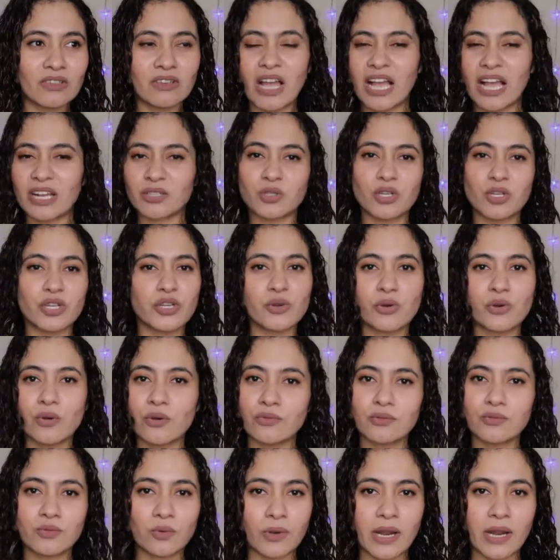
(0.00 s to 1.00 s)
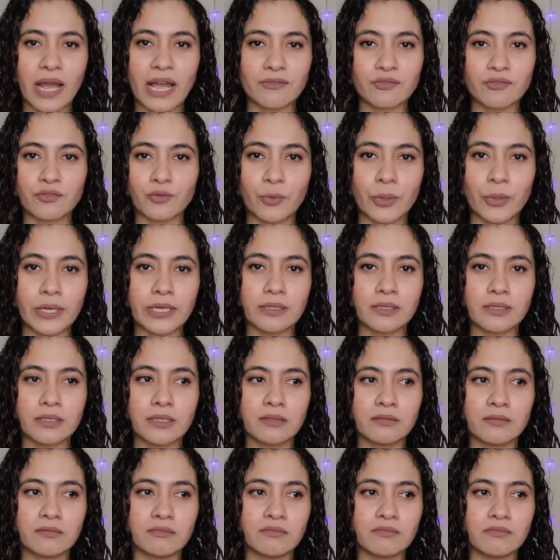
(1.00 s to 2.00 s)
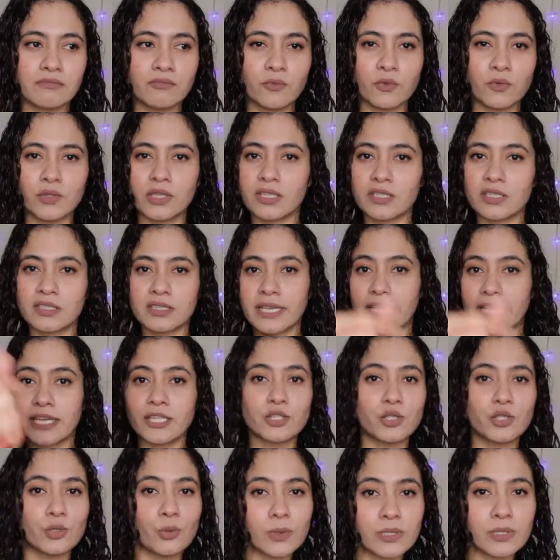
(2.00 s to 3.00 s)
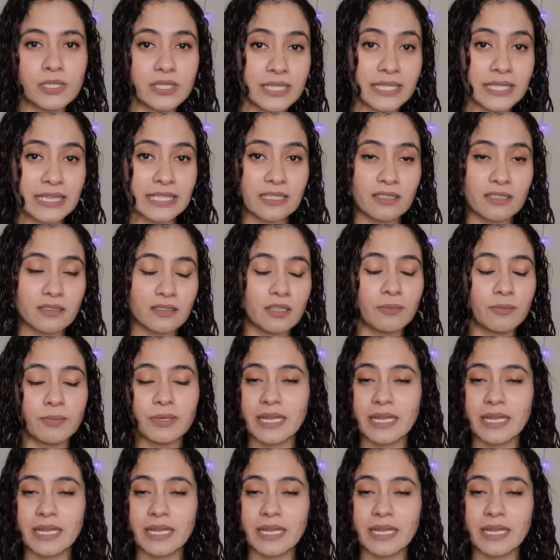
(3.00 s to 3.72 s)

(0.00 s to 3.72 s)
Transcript: Actually, you don't have to wait. Within a second you will see the result,